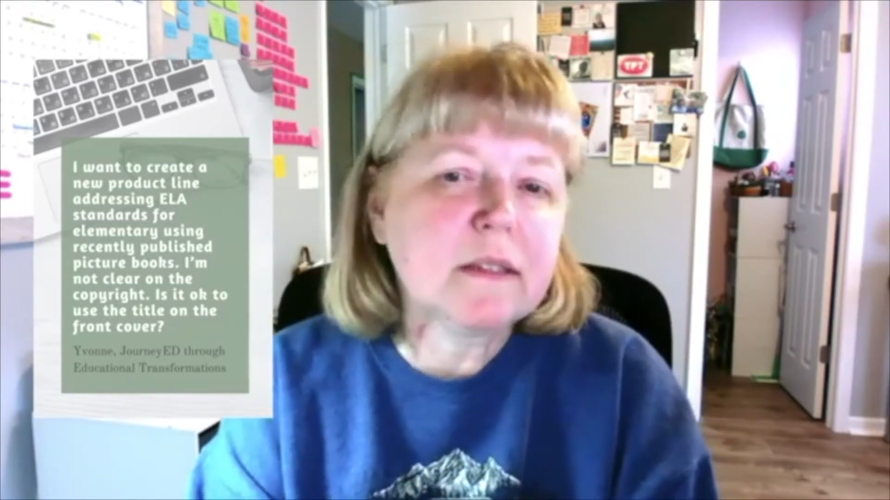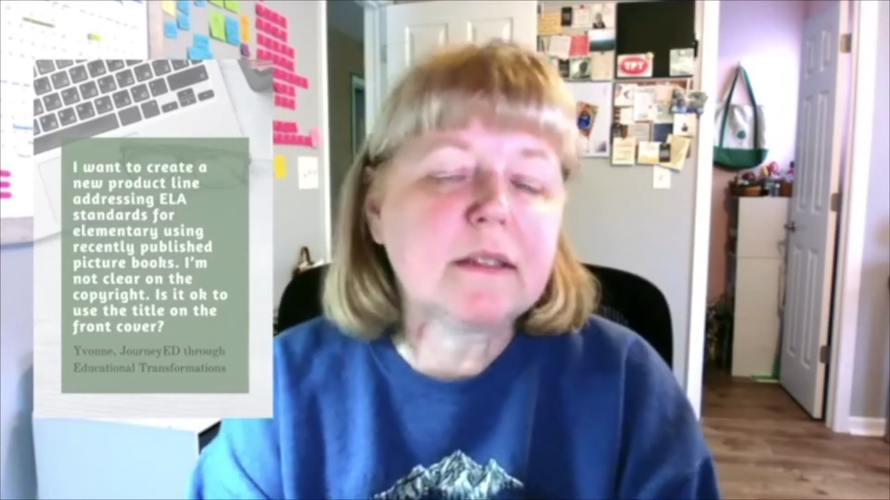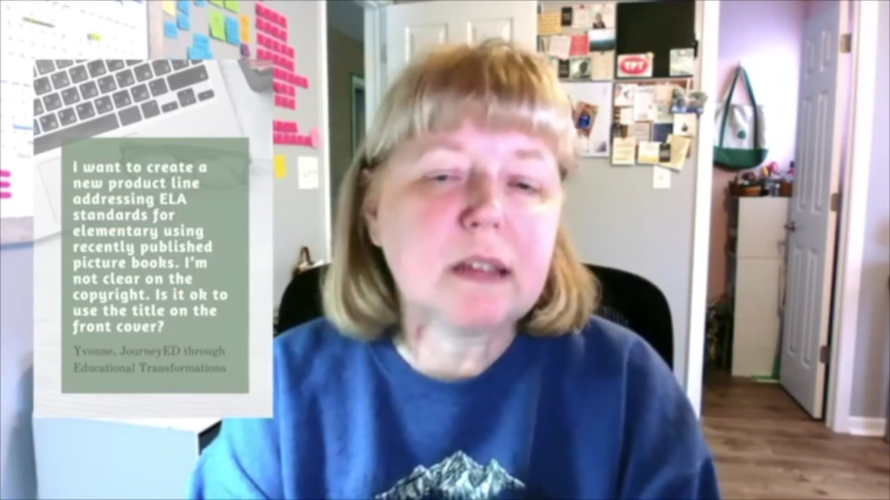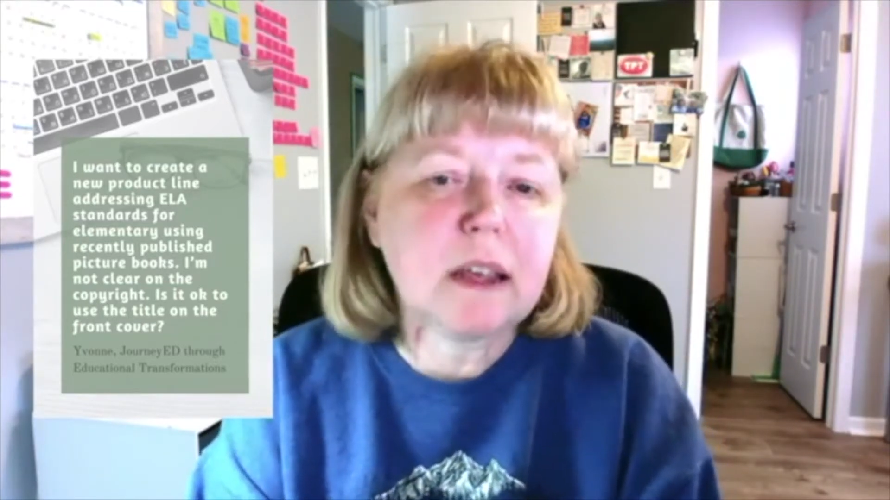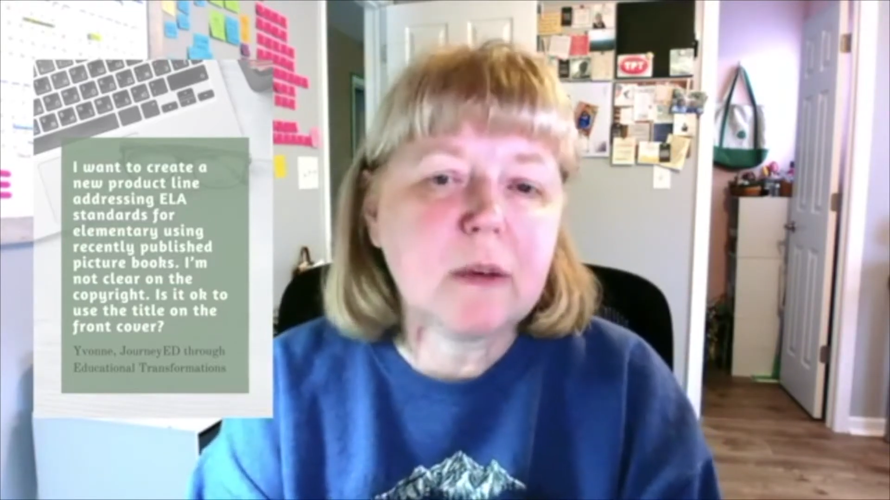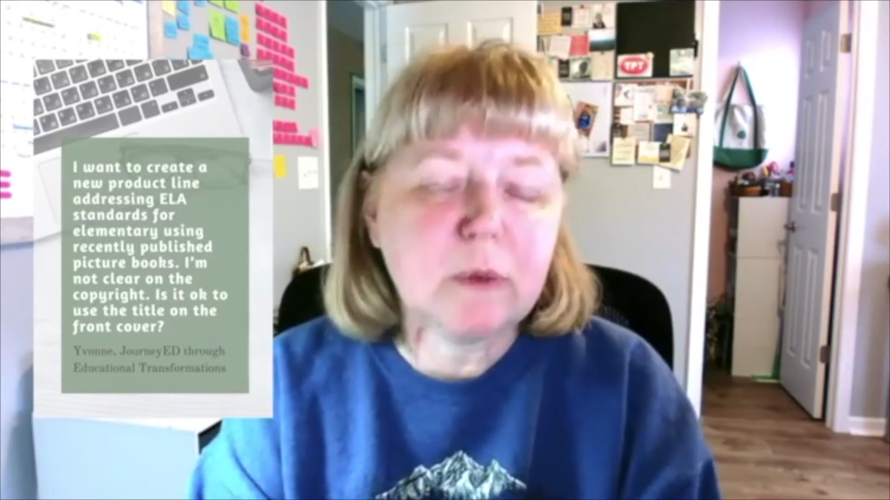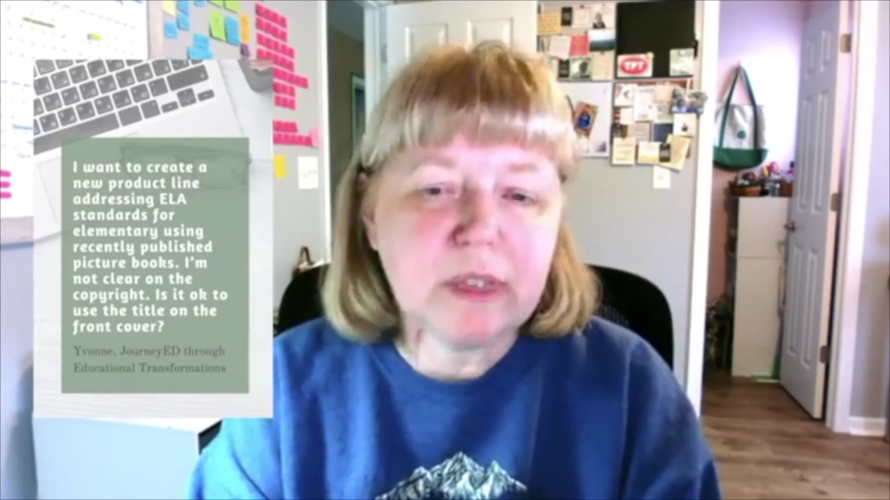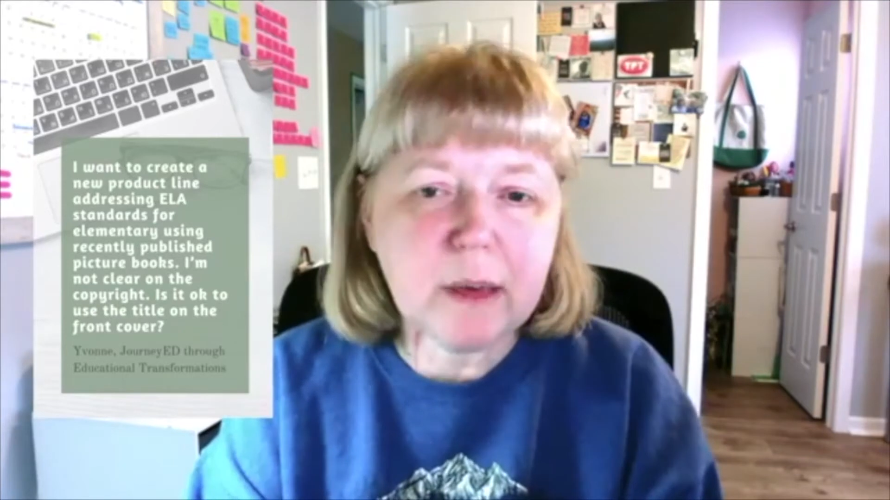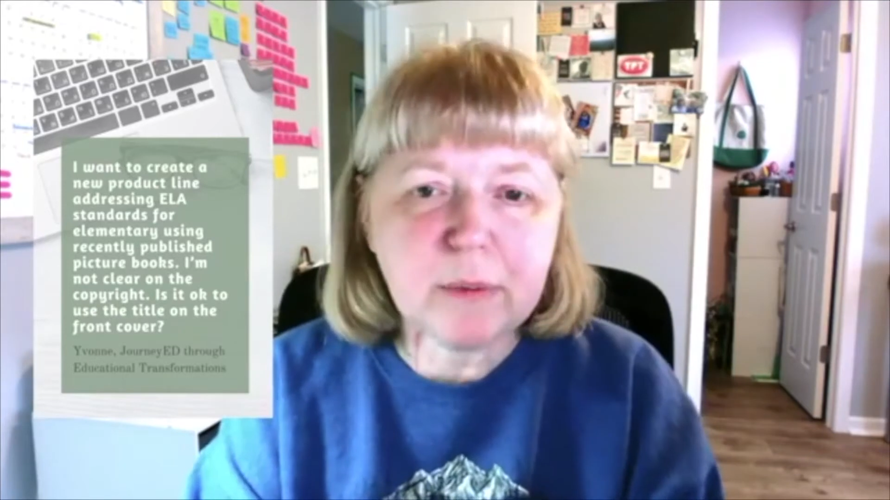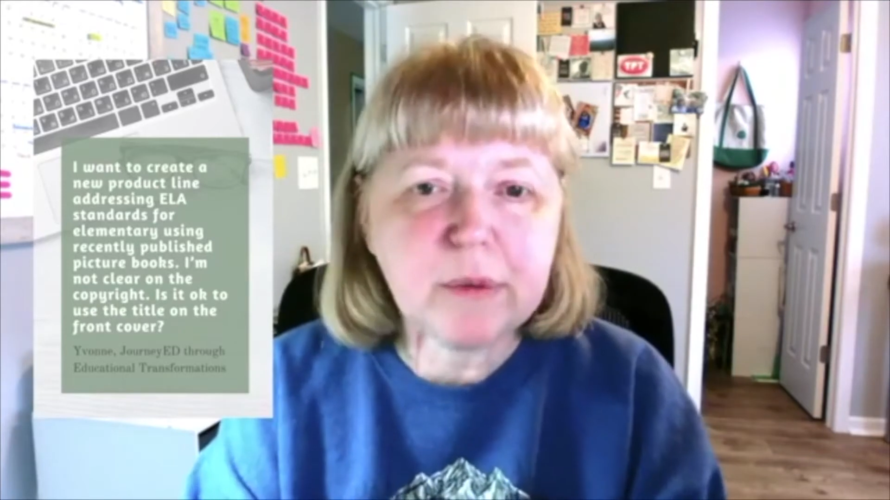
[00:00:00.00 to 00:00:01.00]
saying
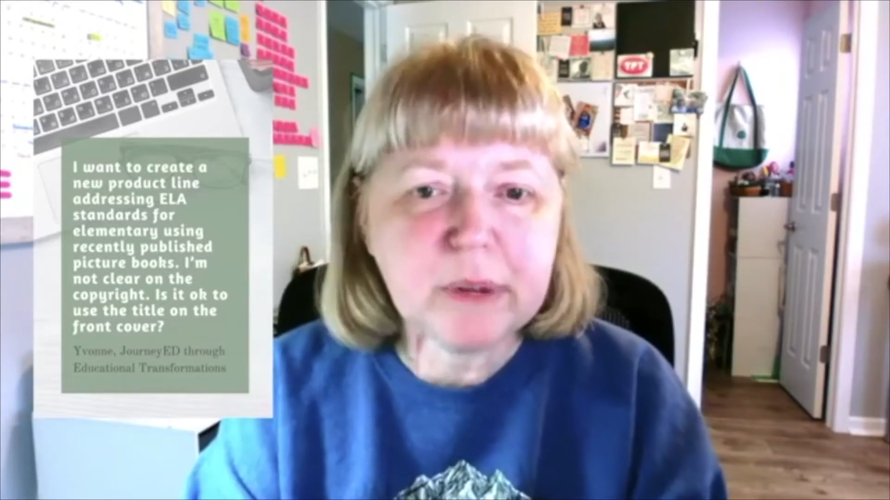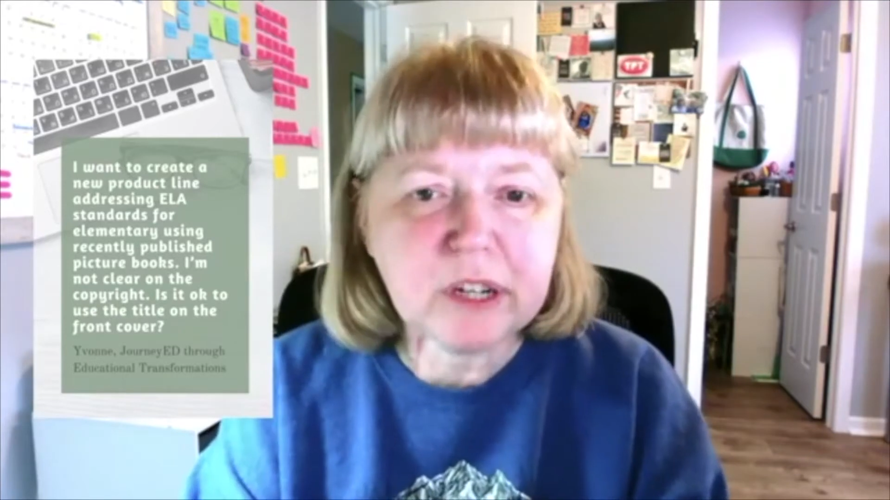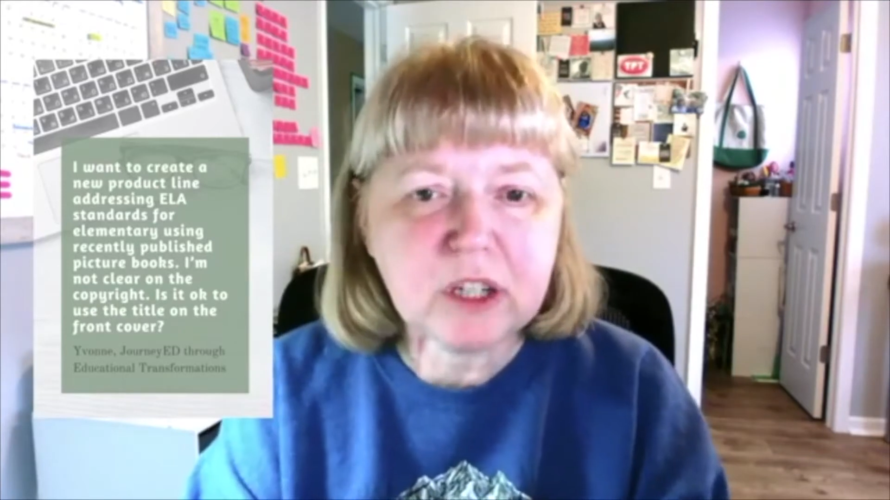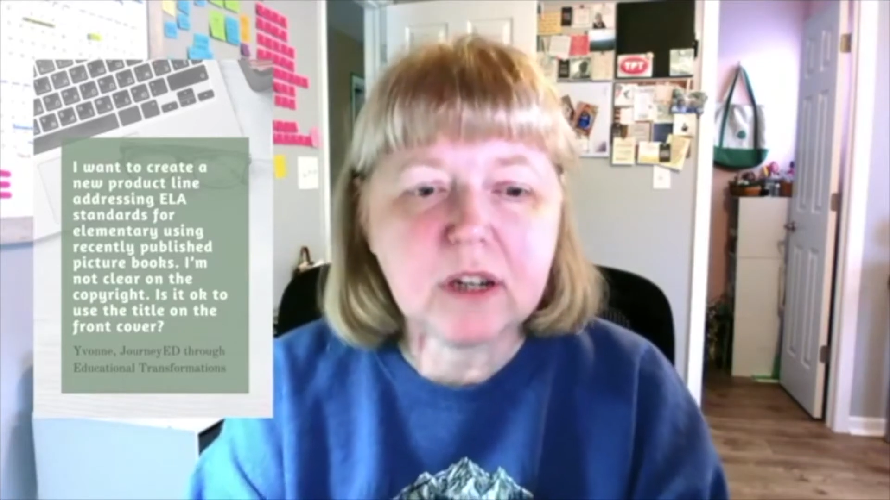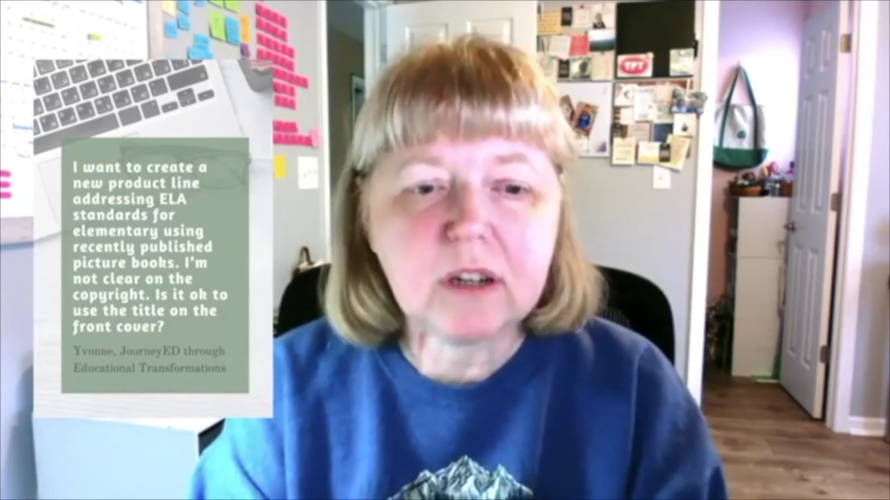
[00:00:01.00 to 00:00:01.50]
without permission.